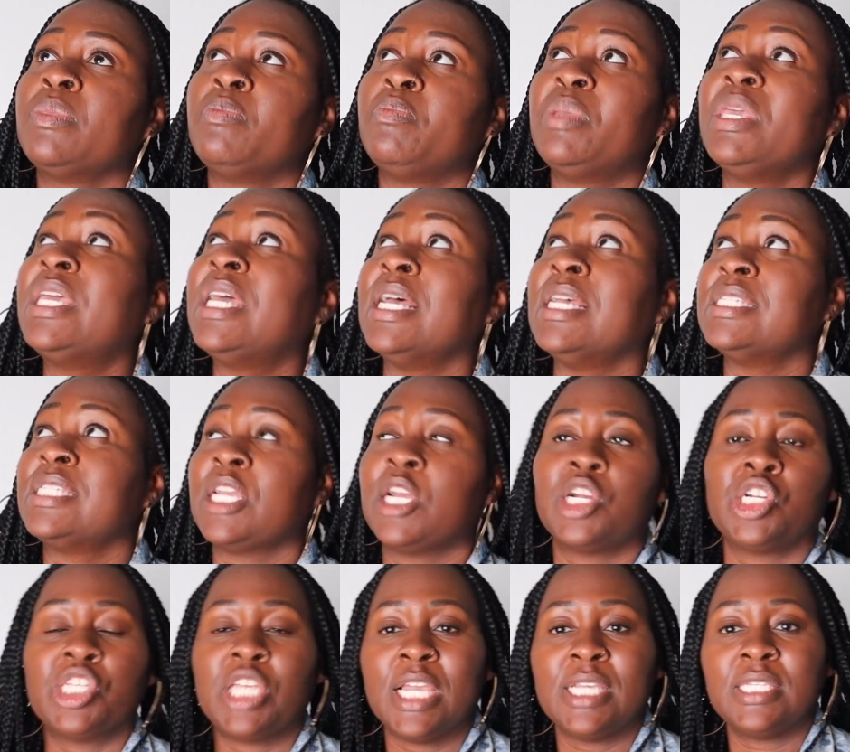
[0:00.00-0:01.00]
because they
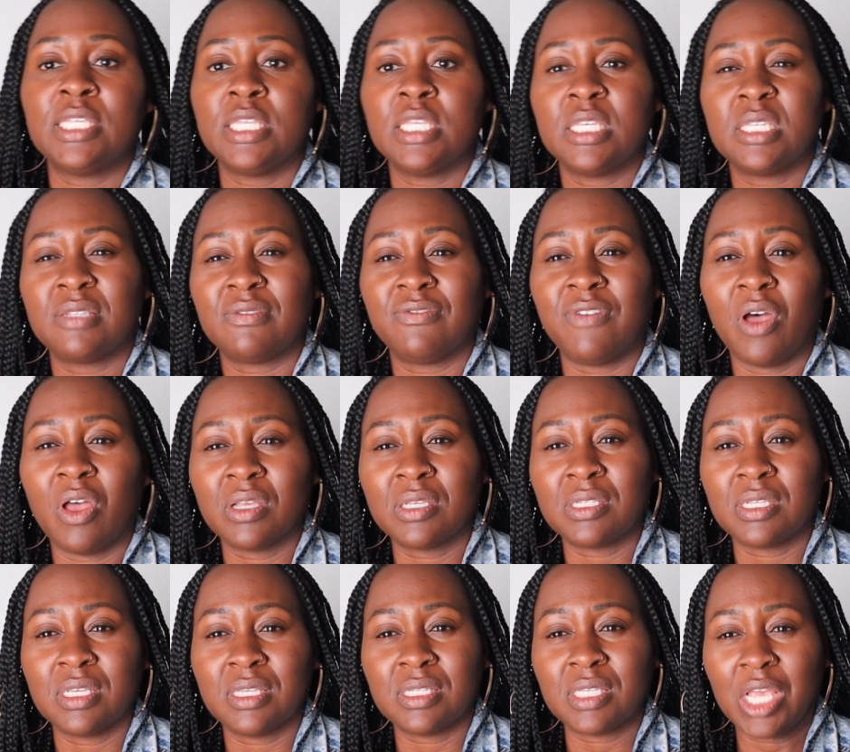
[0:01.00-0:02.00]
are chasing this false
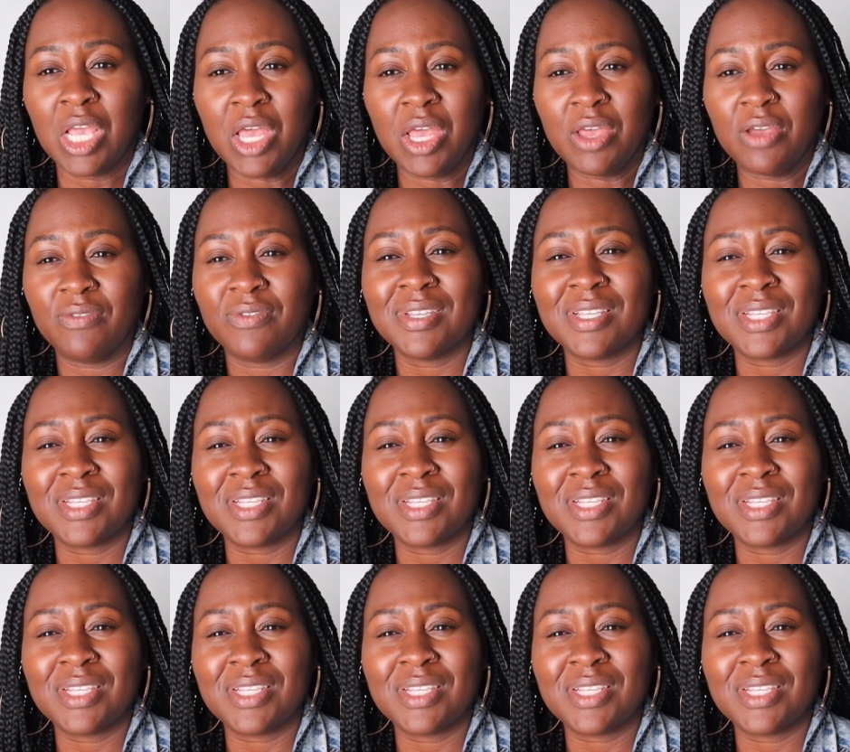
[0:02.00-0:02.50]
sense of